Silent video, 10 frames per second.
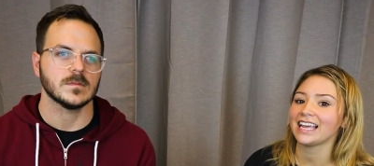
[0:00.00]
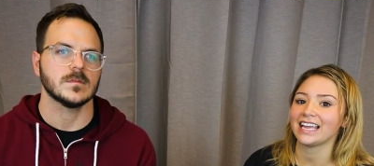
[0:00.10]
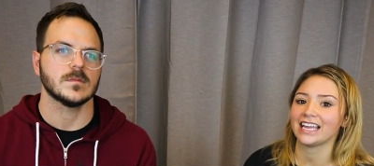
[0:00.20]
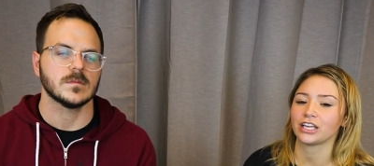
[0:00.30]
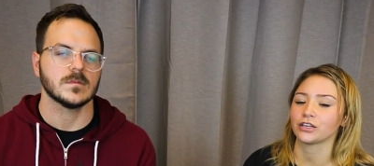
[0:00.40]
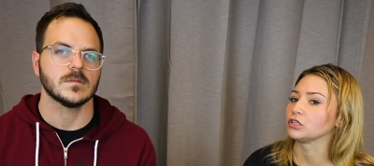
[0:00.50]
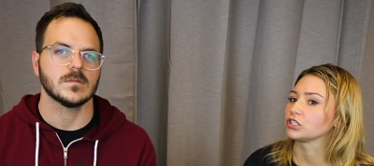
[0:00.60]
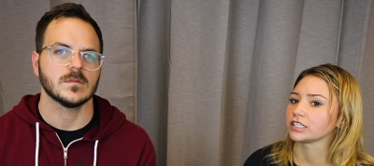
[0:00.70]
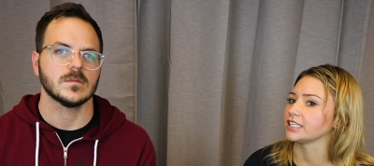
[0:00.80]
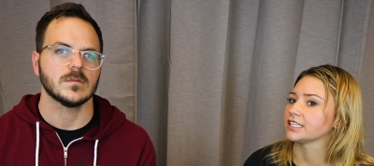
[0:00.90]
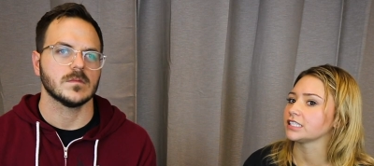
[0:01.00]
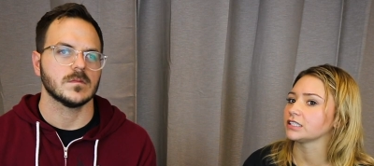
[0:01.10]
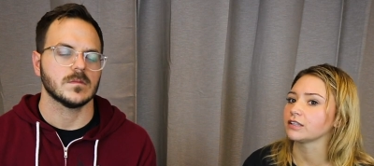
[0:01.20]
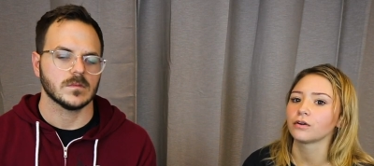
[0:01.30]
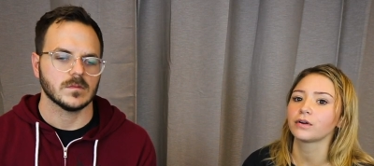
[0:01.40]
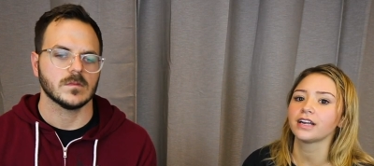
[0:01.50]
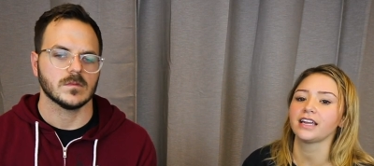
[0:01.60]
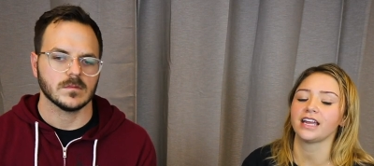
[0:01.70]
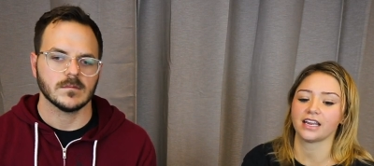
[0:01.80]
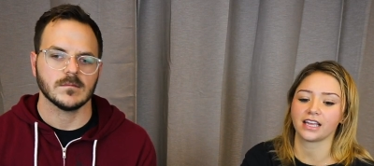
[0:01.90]
Speaker 1: it usually doesn't lower
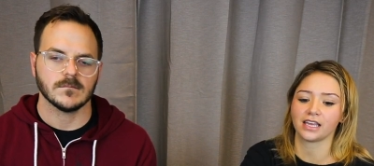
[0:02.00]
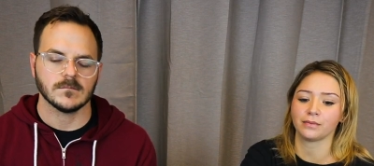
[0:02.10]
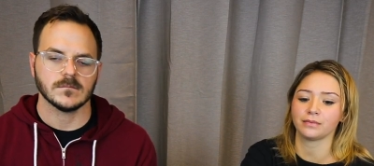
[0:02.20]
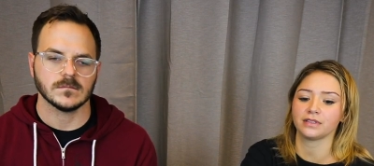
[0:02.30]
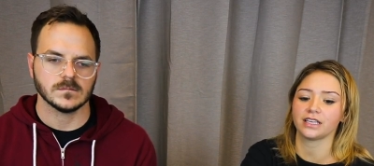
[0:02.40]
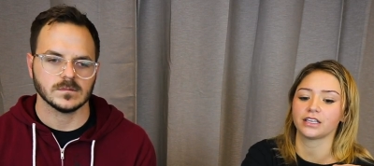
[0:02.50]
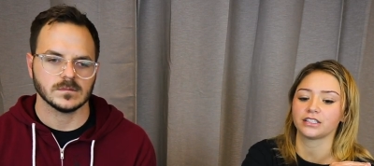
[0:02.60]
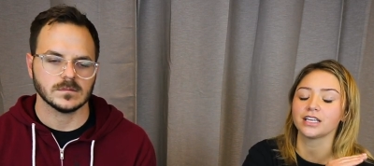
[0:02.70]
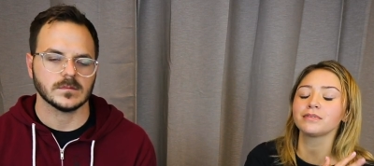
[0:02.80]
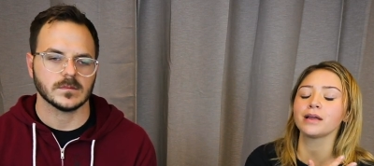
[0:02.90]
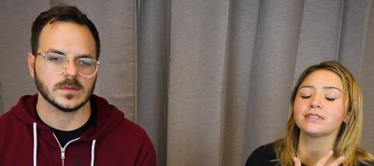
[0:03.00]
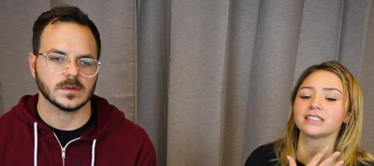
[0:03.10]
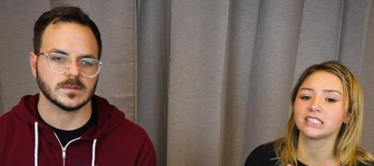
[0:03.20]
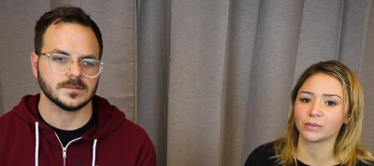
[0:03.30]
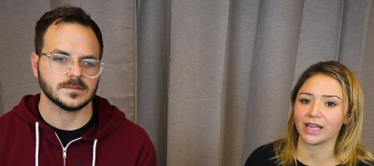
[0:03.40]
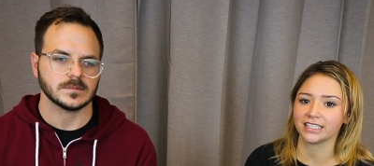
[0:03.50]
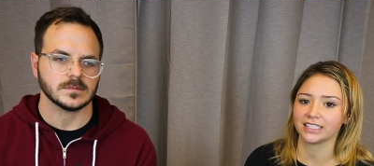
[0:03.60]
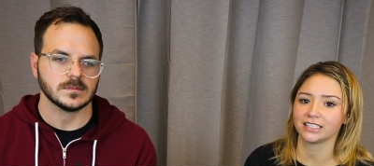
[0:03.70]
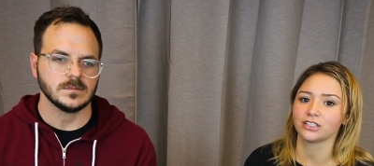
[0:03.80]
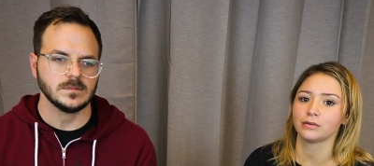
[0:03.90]
it, and it keep. It, sometimes it spikes
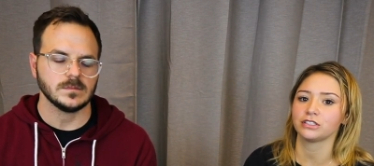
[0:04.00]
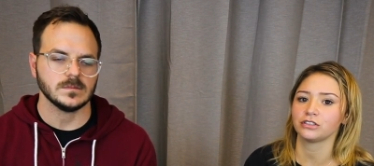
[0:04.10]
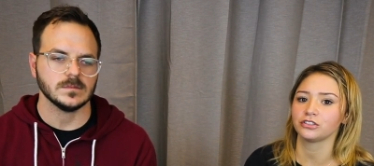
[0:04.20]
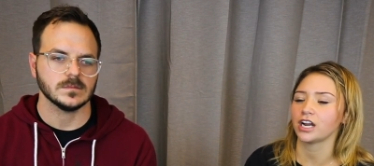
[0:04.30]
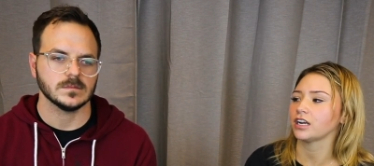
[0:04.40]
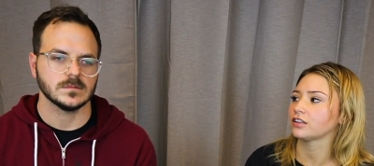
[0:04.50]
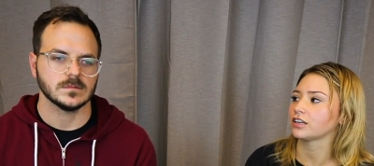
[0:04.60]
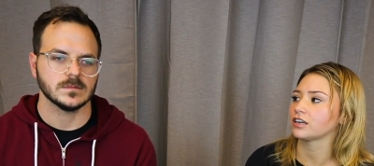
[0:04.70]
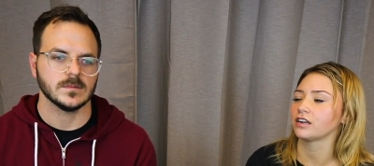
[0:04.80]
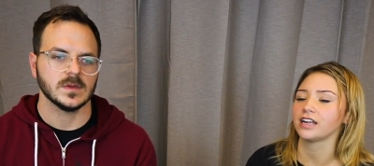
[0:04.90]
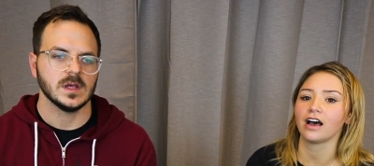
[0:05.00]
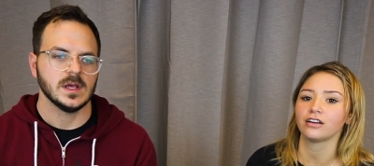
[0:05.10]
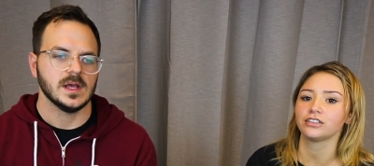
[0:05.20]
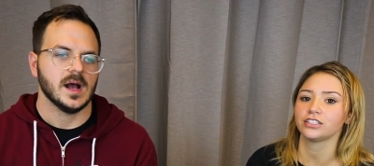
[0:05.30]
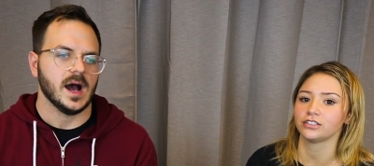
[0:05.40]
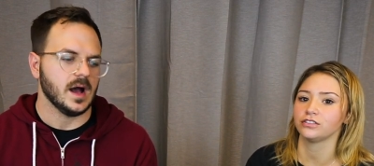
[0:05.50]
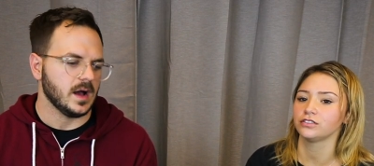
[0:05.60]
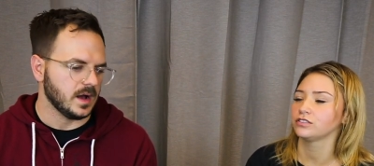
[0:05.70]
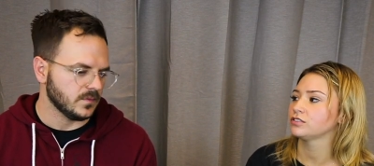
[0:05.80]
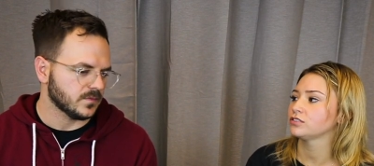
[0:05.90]
it. So I'm still trying to learn on how to.
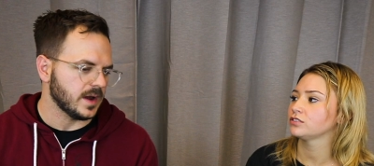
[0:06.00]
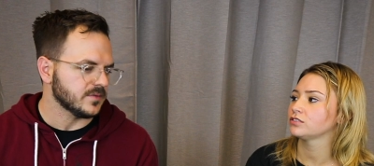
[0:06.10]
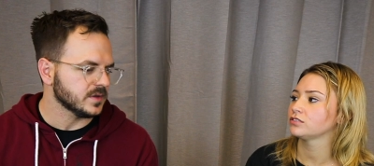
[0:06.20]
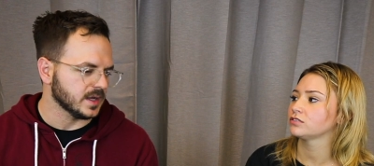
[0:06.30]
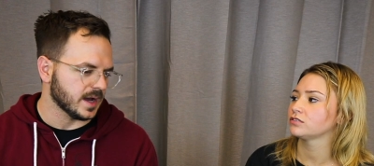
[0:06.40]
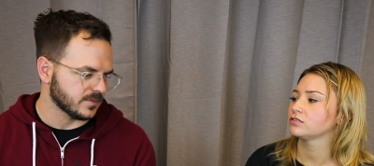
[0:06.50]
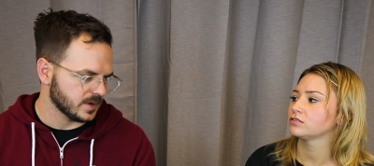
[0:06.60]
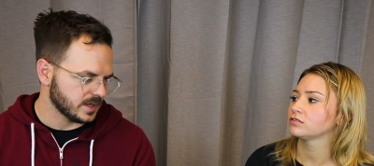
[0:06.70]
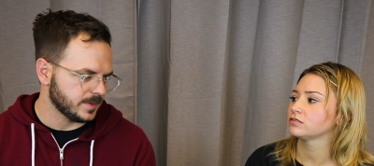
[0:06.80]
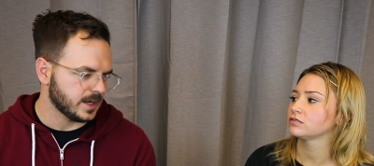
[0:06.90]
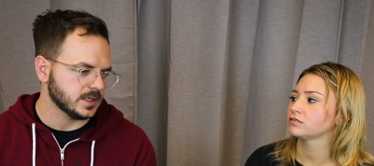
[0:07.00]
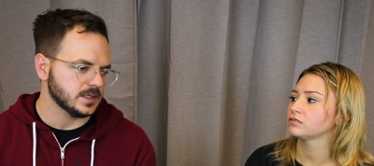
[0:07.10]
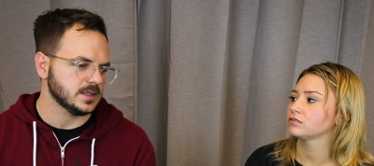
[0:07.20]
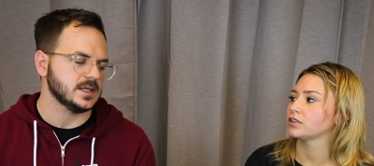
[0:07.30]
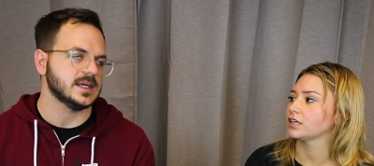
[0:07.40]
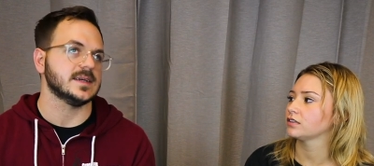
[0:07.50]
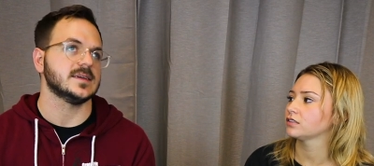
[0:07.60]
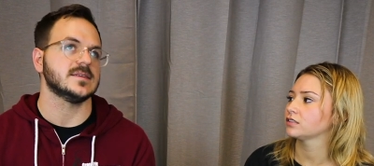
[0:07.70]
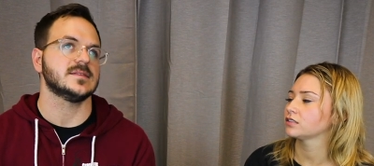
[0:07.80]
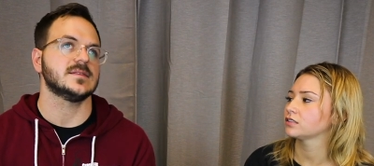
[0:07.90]
Speaker 2: For everything I've read about it
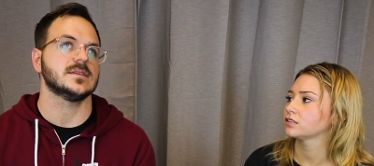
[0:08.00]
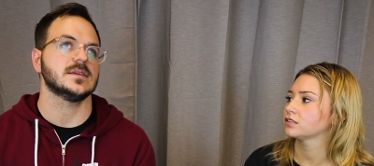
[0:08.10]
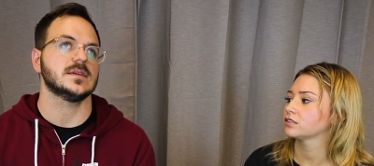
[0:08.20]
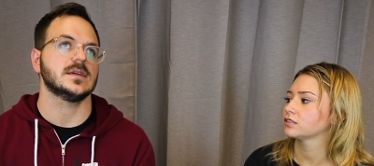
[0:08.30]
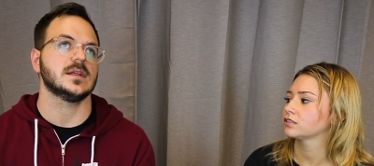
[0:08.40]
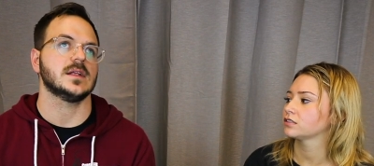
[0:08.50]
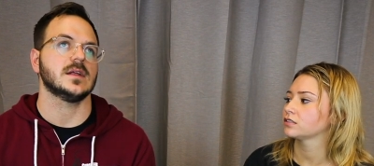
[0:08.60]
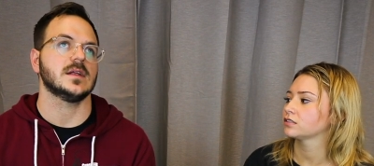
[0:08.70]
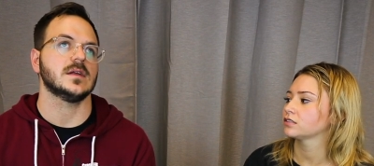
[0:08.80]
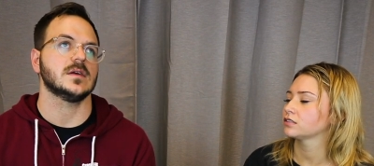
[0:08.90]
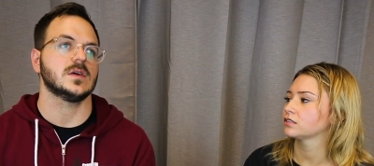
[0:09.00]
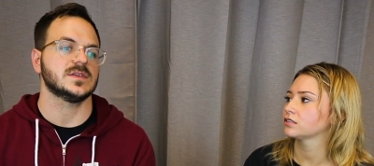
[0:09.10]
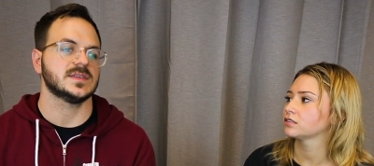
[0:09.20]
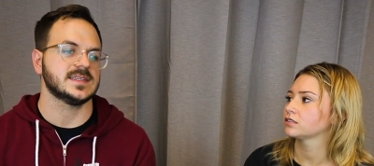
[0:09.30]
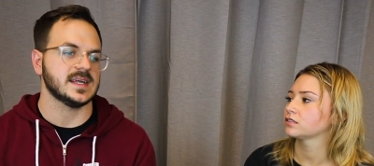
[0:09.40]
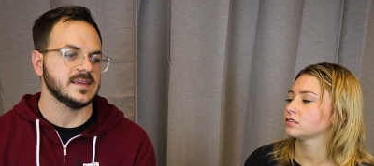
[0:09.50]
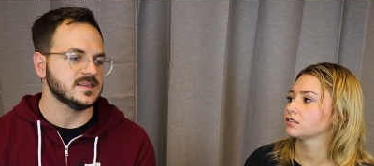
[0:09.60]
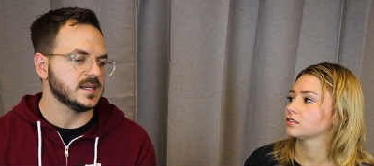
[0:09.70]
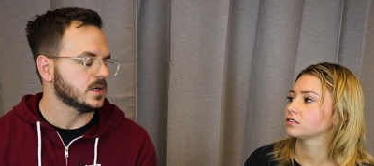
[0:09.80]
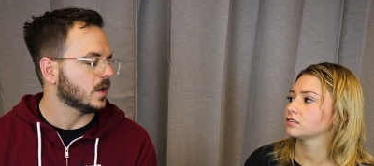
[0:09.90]
is steady
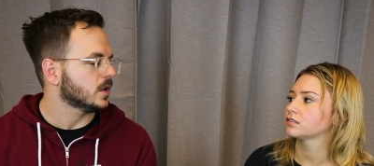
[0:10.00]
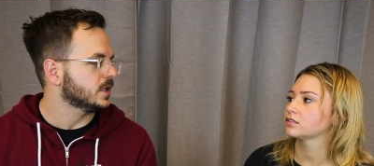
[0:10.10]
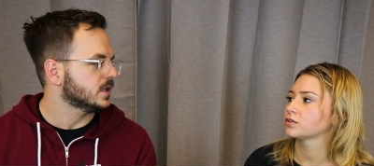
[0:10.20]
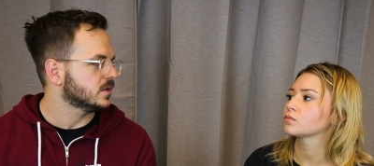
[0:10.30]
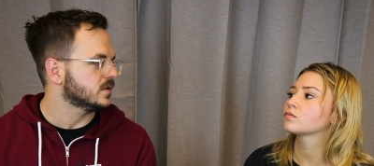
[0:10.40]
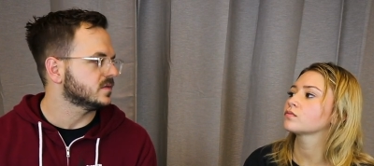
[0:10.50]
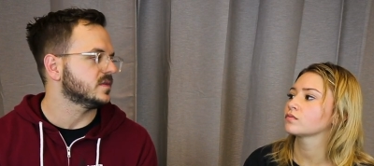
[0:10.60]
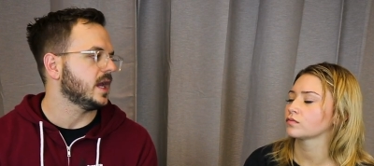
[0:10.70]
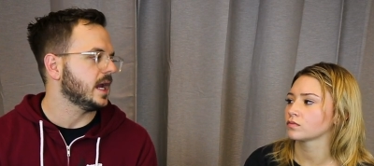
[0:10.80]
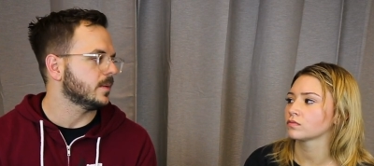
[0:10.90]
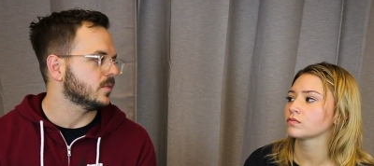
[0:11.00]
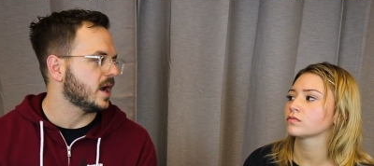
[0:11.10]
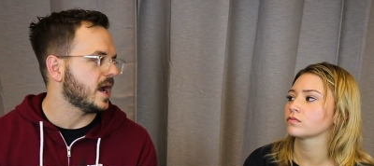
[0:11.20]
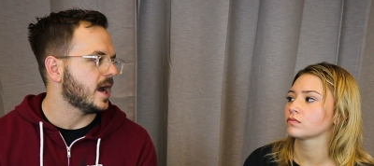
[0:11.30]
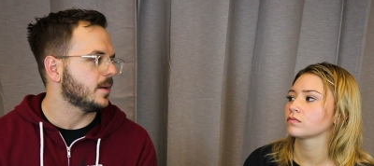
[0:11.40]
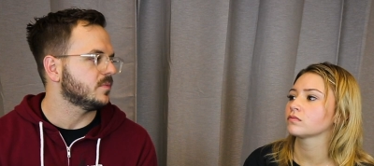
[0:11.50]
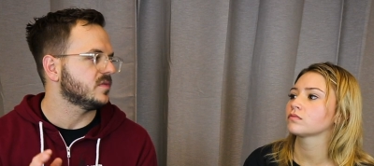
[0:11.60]
state cardios, AMRAPs,